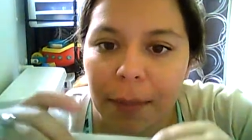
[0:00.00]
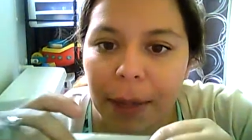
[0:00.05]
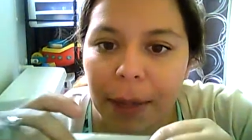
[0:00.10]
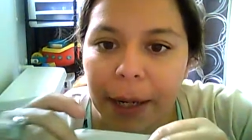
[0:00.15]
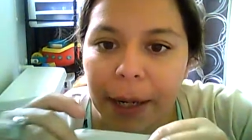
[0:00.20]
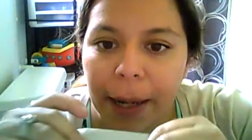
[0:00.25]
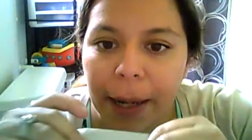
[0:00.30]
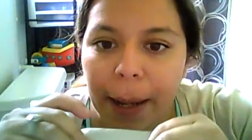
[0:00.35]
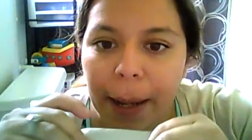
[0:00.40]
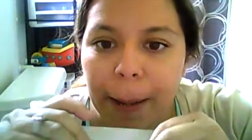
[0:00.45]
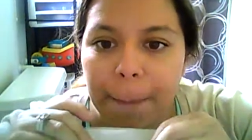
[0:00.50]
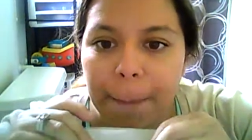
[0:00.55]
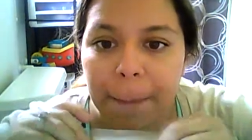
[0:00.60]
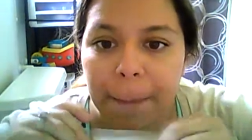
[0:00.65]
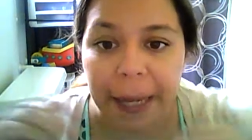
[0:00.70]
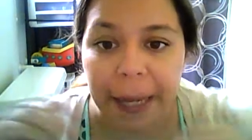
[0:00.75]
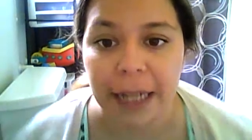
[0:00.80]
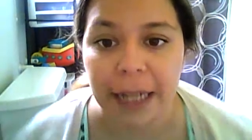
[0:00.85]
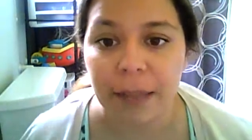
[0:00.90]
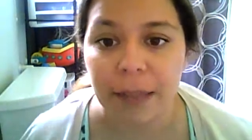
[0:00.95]
But
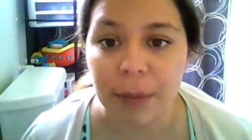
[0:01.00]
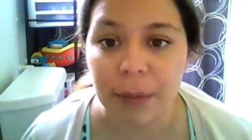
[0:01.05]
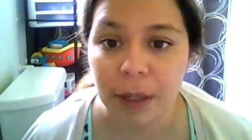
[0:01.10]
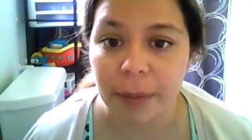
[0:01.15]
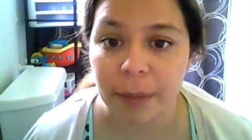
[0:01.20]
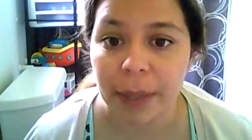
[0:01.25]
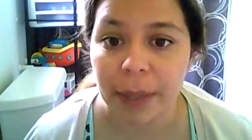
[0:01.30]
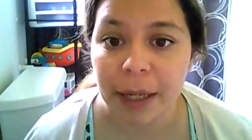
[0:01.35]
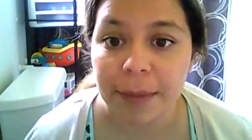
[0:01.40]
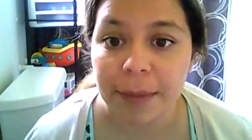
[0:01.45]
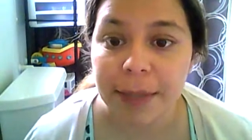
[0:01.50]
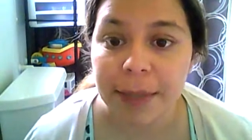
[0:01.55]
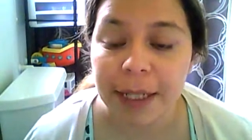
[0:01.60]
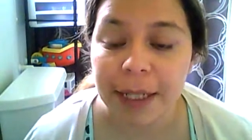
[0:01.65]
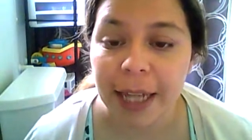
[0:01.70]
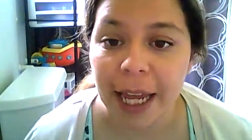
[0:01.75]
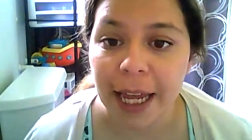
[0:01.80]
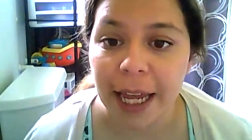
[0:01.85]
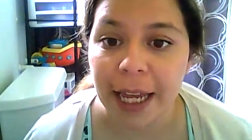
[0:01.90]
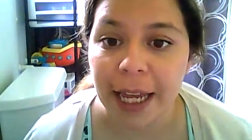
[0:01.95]
I had to put on makeup
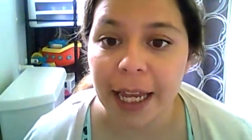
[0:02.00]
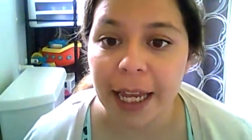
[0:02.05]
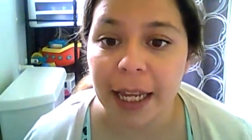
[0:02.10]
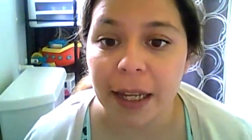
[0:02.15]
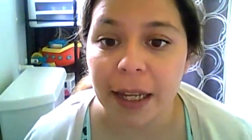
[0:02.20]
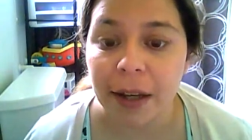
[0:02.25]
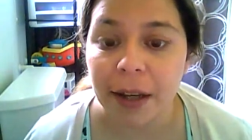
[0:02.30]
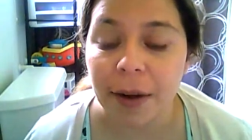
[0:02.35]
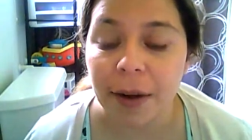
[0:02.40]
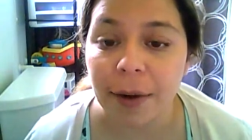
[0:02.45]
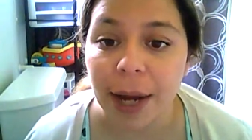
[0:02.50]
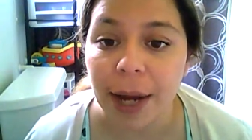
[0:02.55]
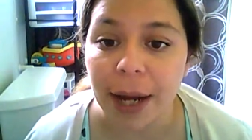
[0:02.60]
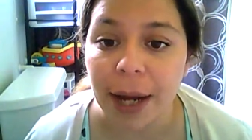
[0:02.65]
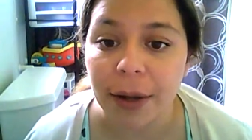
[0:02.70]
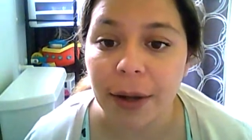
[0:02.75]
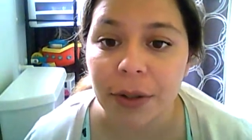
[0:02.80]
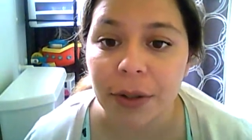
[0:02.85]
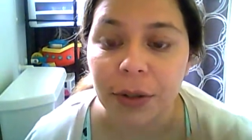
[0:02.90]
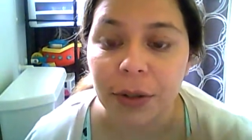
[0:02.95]
today and go
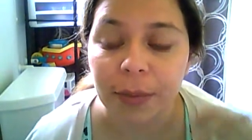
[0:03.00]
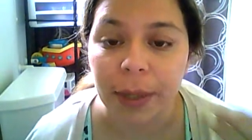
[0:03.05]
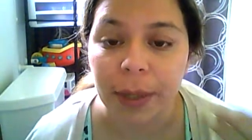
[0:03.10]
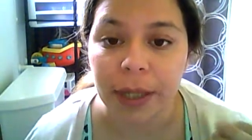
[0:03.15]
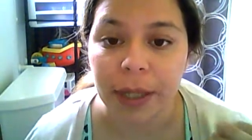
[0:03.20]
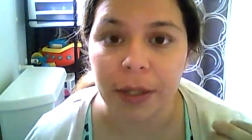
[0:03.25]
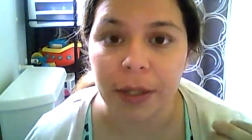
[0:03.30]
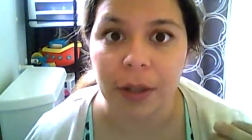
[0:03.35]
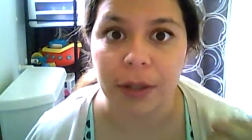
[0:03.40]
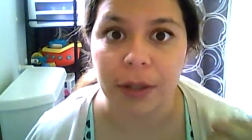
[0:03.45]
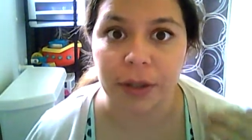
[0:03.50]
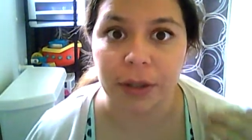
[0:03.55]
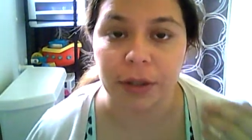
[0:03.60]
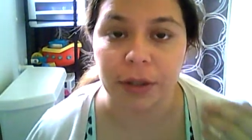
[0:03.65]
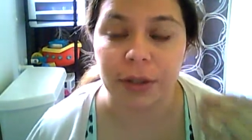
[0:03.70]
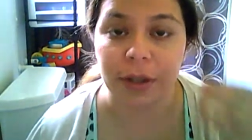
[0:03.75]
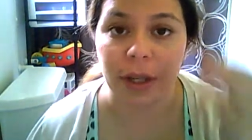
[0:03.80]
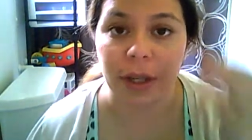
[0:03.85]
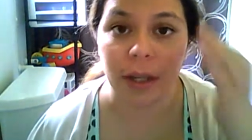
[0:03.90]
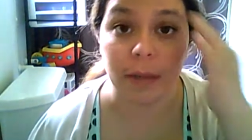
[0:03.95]
out to my
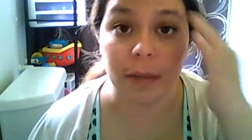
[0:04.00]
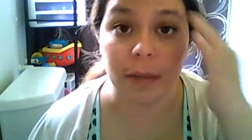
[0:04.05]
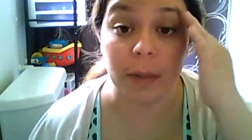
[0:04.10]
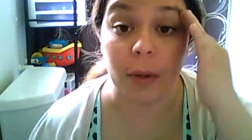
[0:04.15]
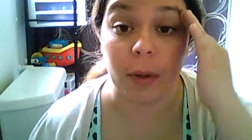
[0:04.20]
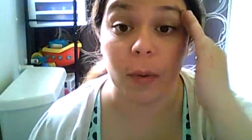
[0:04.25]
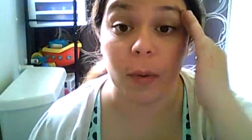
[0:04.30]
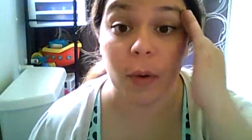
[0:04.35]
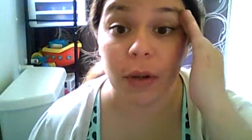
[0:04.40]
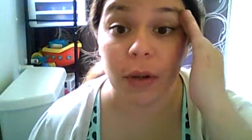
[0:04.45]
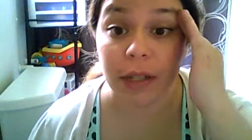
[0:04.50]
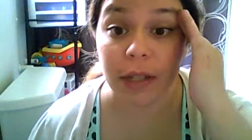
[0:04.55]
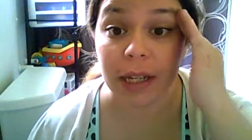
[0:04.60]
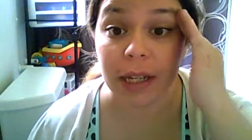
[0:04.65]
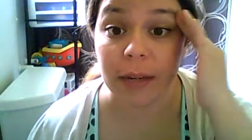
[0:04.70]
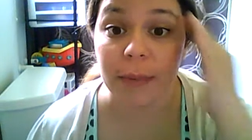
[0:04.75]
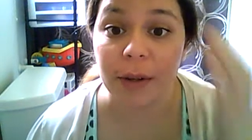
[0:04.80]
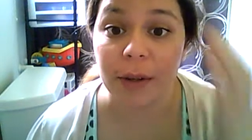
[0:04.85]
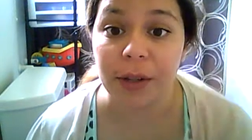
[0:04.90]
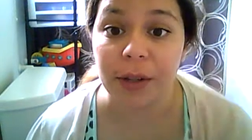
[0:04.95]
daughter's award
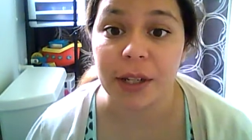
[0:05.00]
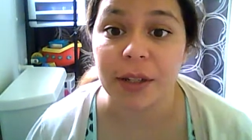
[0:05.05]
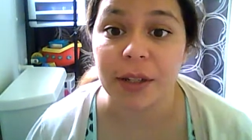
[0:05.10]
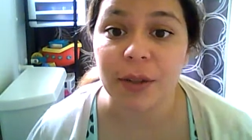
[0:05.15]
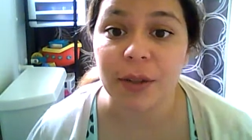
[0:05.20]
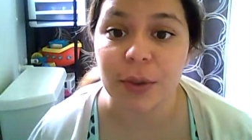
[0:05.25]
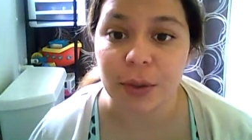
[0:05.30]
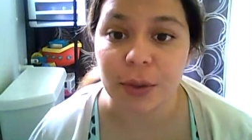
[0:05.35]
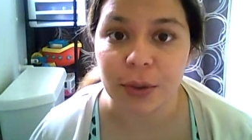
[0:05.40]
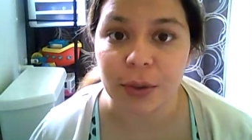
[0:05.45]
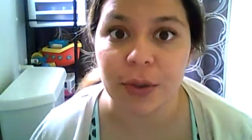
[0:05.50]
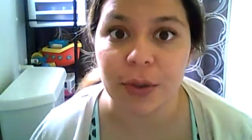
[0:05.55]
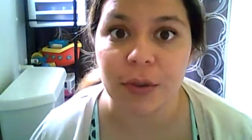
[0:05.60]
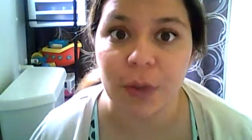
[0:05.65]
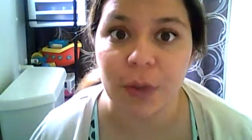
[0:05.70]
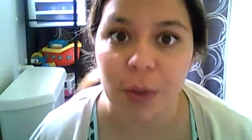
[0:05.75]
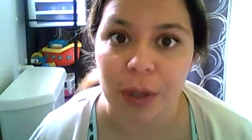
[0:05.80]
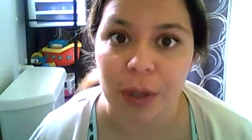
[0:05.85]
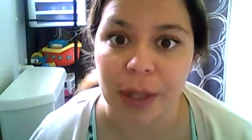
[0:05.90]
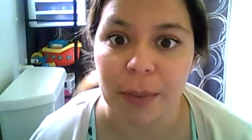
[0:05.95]
ceremony at school, so
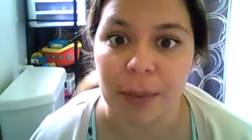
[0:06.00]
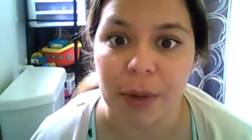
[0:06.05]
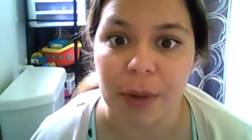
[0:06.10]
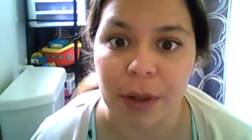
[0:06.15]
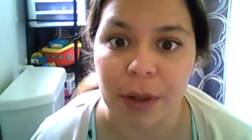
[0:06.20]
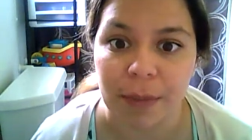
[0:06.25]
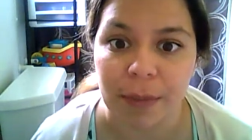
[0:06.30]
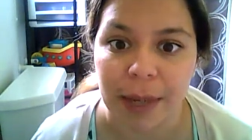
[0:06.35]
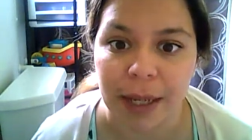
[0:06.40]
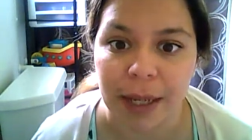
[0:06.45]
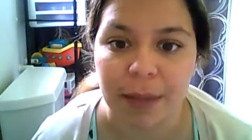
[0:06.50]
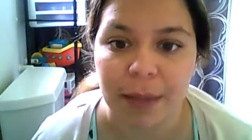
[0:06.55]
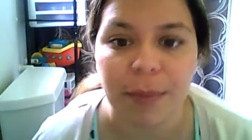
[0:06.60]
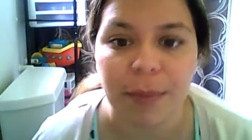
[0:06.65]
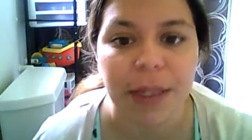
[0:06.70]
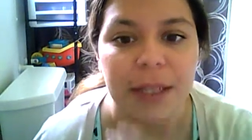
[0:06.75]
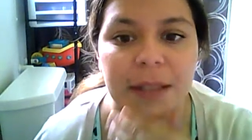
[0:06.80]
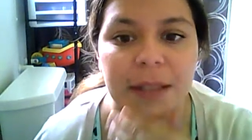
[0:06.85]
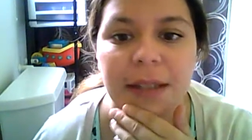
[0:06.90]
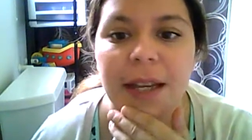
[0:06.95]
of course I put on makeup
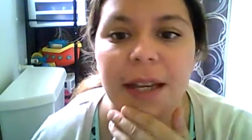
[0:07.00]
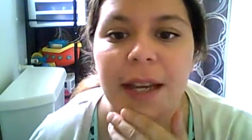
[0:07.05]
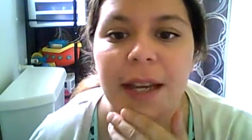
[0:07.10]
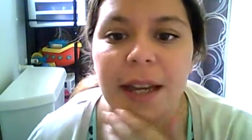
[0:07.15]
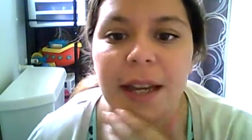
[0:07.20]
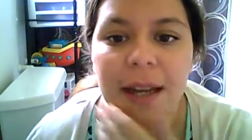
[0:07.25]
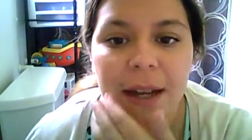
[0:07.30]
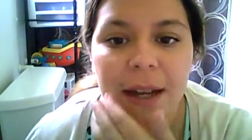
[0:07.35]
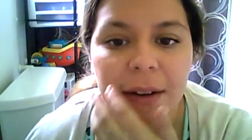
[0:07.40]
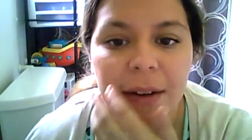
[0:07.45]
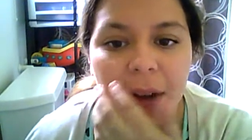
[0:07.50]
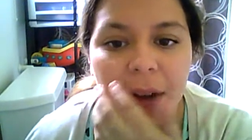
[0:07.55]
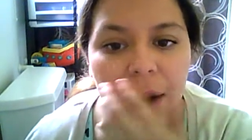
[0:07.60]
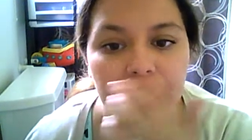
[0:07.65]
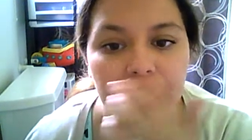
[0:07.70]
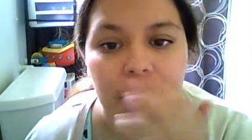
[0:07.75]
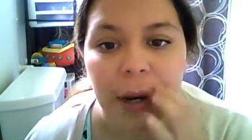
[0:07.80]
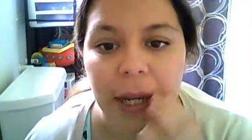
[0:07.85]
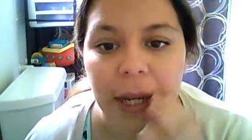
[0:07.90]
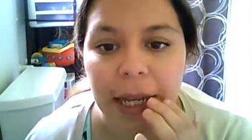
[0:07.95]
because
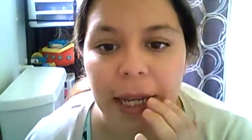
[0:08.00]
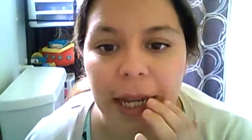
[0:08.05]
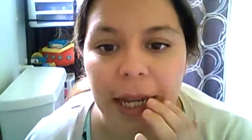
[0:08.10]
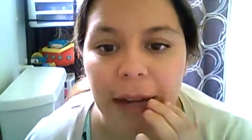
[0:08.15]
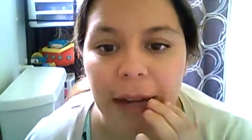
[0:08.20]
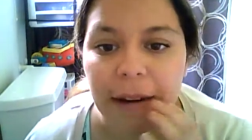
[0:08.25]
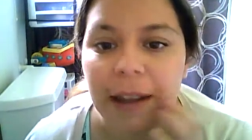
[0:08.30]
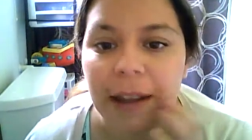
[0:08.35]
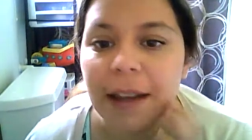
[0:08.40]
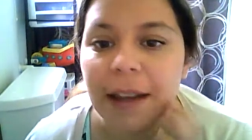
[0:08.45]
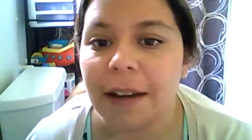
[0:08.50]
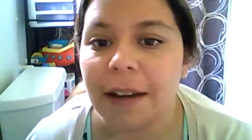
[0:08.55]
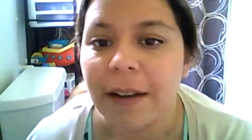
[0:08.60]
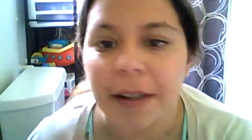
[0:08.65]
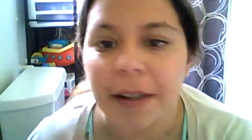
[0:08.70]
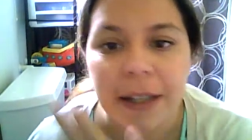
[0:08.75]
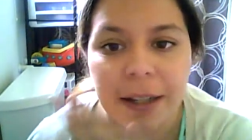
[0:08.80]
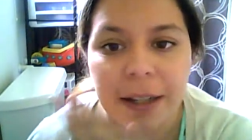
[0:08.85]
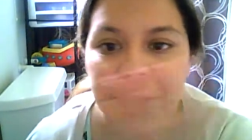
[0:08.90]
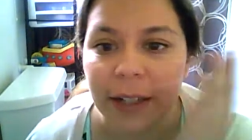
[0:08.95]
I'm breaking out here
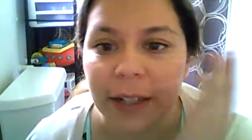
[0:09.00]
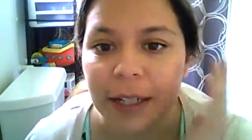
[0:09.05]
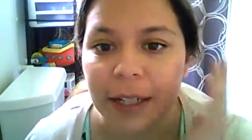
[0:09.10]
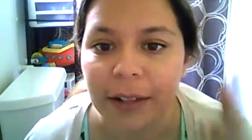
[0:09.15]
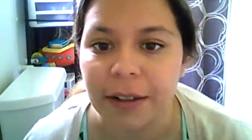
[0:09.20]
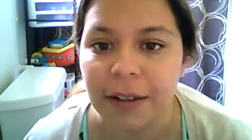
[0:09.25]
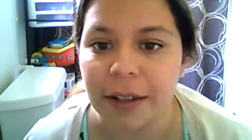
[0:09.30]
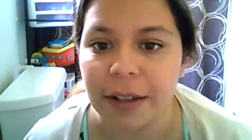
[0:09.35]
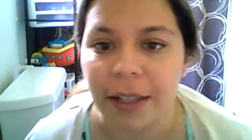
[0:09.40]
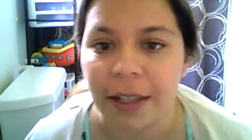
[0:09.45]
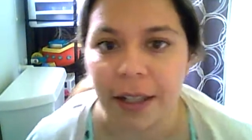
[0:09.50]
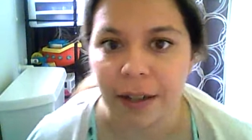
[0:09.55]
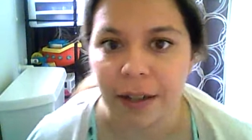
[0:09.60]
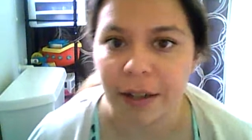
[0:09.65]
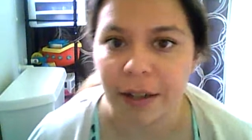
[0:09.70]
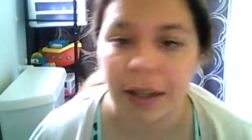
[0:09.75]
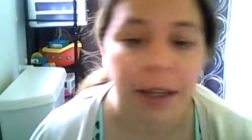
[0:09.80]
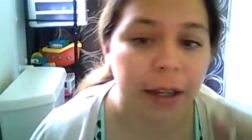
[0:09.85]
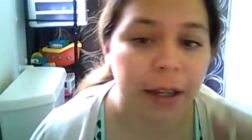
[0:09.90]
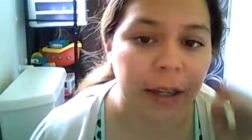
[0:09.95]
and here and here and here.
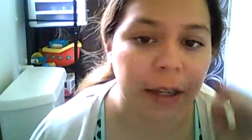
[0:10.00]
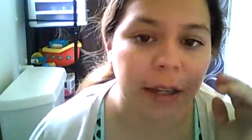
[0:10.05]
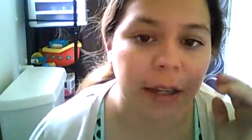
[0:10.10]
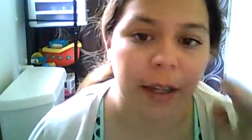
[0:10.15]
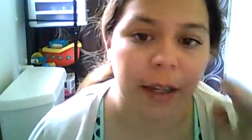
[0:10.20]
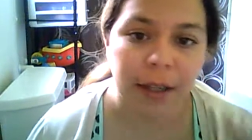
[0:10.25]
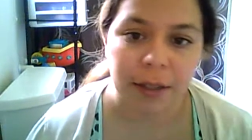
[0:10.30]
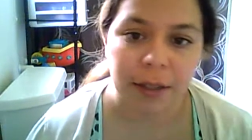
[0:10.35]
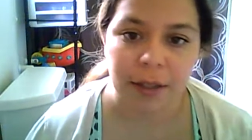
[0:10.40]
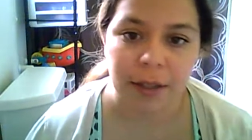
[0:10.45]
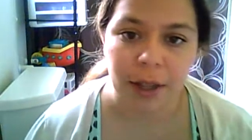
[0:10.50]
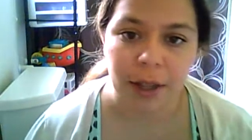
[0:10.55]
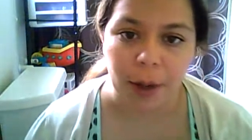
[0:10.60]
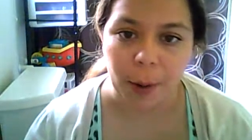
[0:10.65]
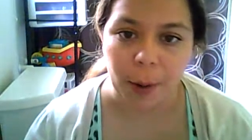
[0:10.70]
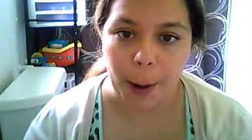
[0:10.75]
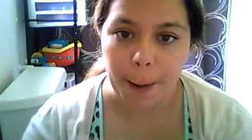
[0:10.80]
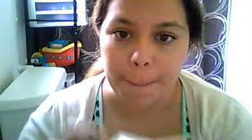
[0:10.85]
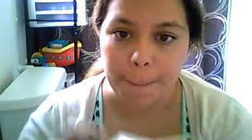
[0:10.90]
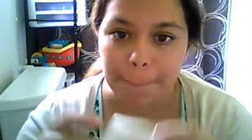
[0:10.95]

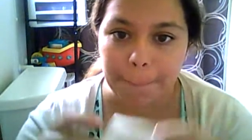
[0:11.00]
So